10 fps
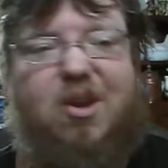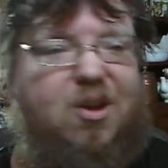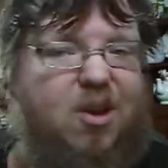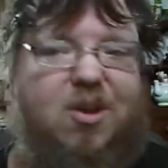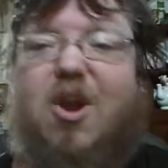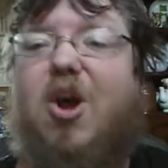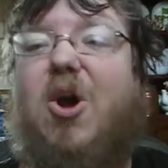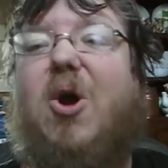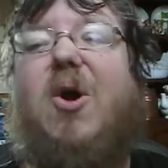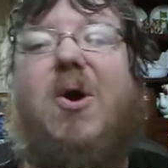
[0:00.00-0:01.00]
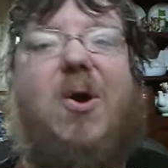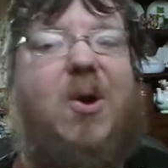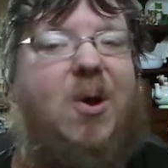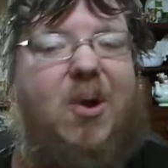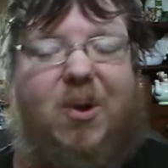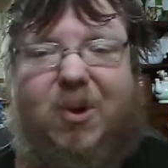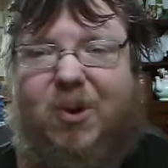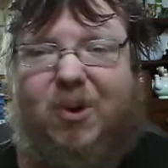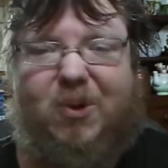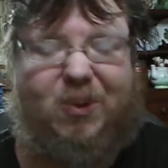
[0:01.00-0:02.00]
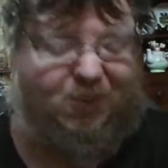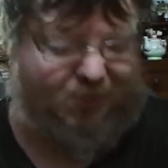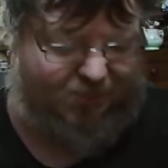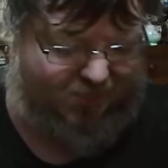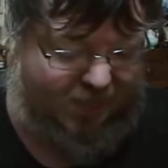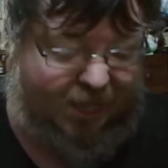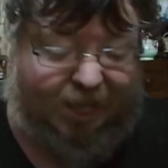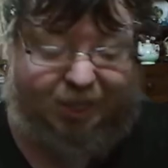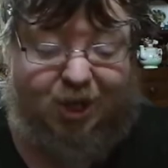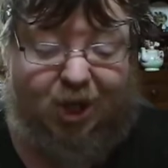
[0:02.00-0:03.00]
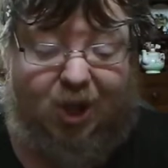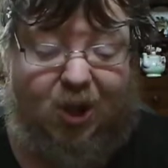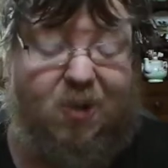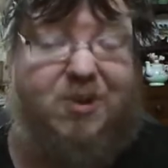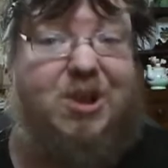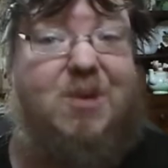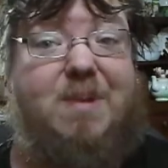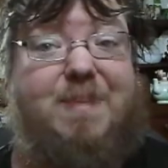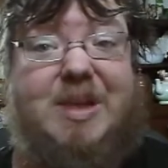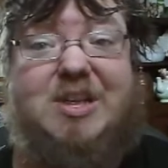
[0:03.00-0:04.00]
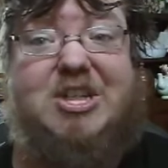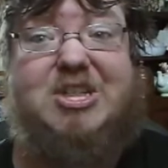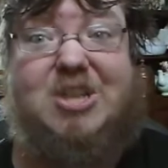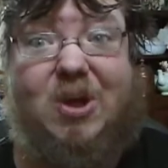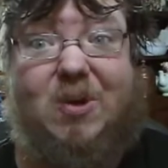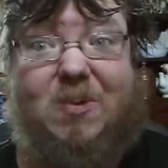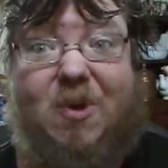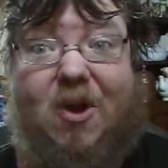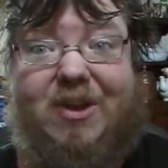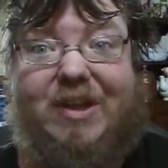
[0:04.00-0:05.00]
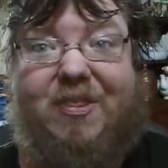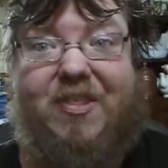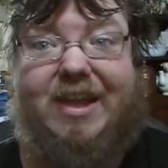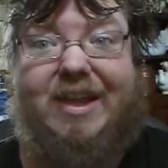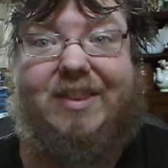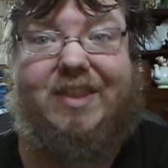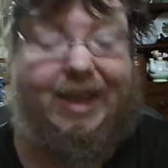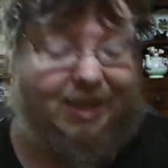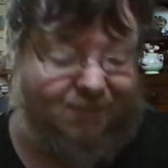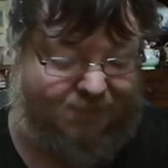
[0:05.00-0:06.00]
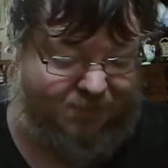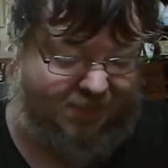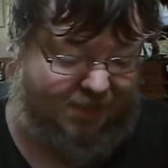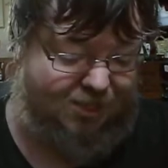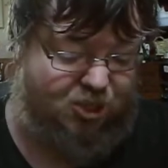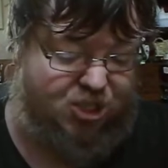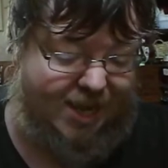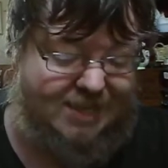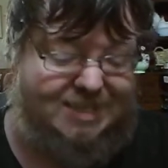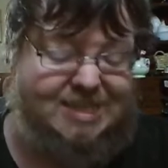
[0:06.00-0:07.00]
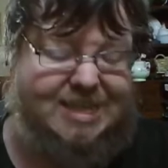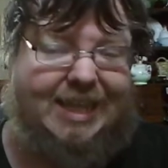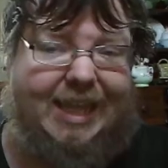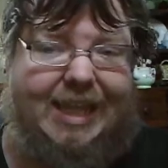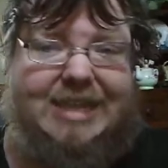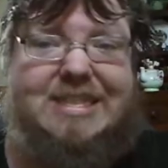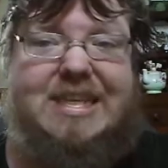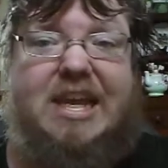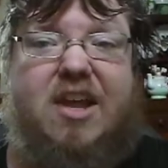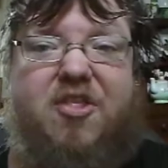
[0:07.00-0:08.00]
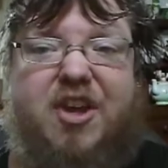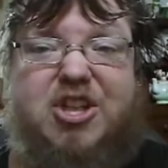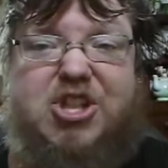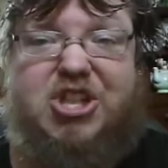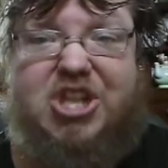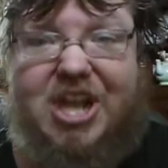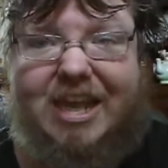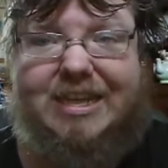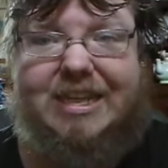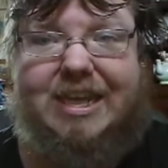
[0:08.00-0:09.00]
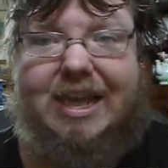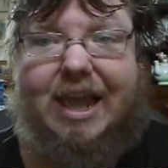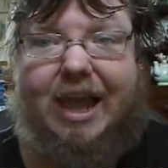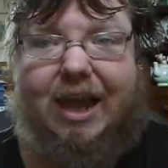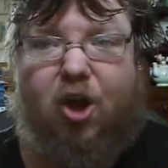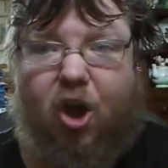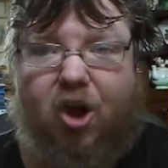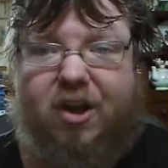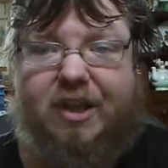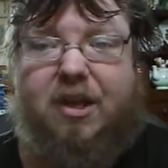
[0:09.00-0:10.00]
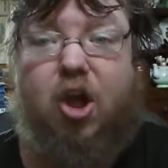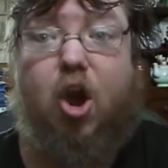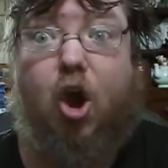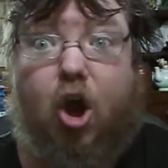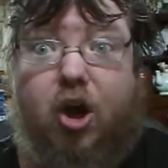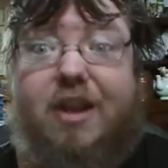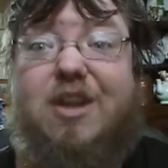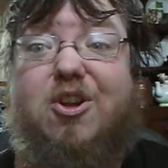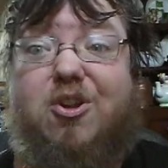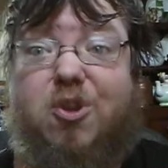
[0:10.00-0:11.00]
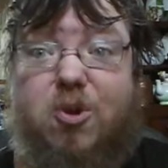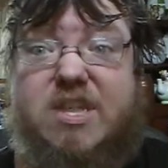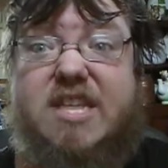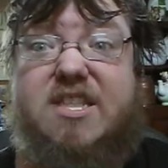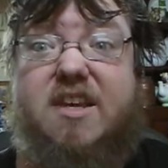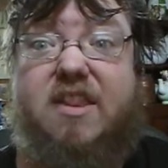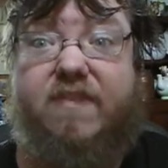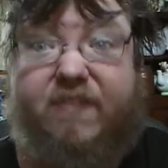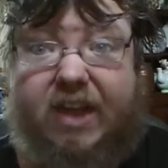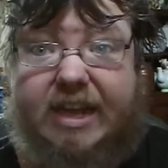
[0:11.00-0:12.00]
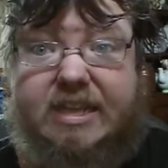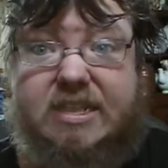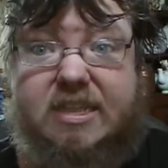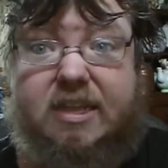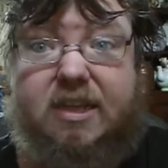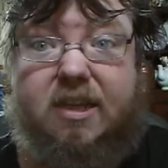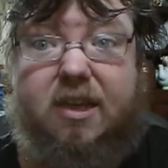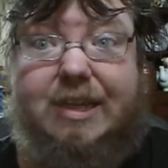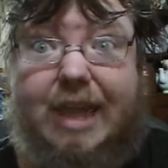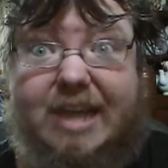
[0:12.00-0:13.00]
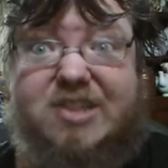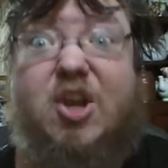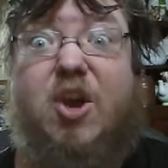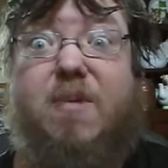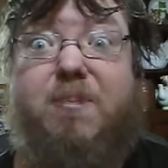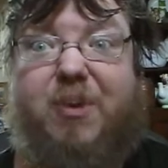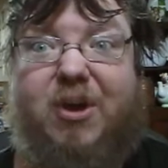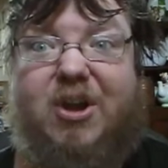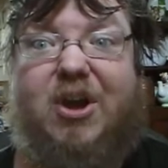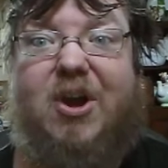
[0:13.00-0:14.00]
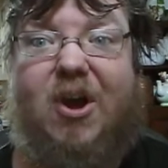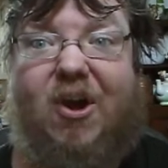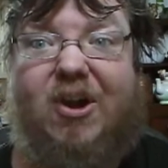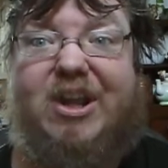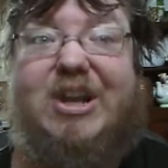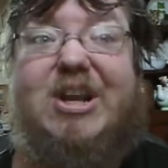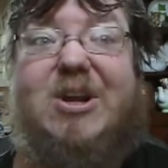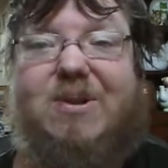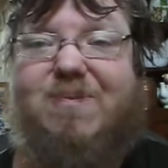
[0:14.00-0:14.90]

no, no, no, you would be so wrong in thinking that. Jace kicks the shit out of Hardin. Hardin loses the fight. Yes, Book Hardin